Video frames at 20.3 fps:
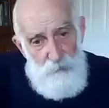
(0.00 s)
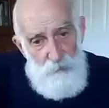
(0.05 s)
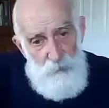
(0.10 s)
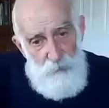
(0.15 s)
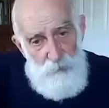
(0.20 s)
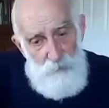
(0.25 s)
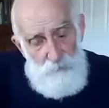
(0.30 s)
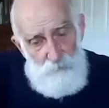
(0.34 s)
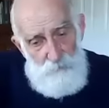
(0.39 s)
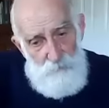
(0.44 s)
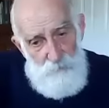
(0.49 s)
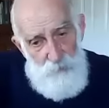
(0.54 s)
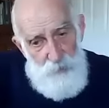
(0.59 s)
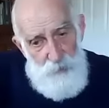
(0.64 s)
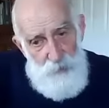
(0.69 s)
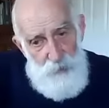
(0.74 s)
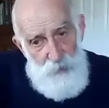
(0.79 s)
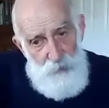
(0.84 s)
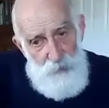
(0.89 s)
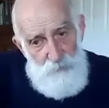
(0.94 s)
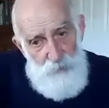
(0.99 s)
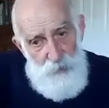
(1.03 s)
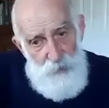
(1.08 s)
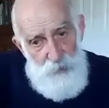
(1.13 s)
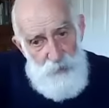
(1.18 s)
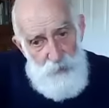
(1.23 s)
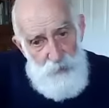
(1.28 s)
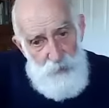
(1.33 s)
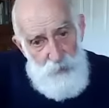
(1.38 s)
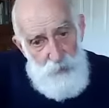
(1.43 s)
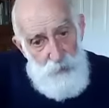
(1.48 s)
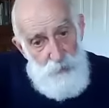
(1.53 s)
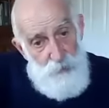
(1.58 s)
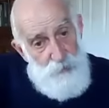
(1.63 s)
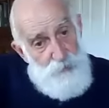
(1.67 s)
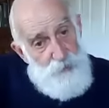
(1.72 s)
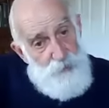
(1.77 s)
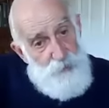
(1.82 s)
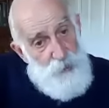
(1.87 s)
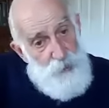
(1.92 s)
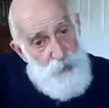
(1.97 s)
Well, think of any
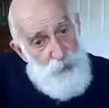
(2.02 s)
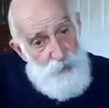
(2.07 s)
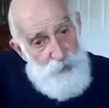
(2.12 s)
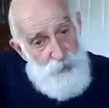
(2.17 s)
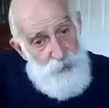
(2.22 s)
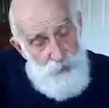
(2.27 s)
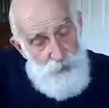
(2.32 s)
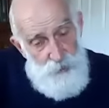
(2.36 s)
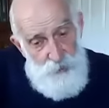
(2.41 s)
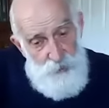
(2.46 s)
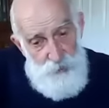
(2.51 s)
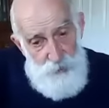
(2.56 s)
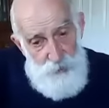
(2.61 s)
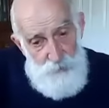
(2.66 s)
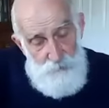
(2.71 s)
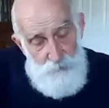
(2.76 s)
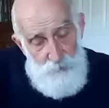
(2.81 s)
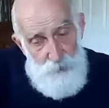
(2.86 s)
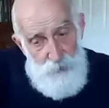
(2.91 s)
close relationship.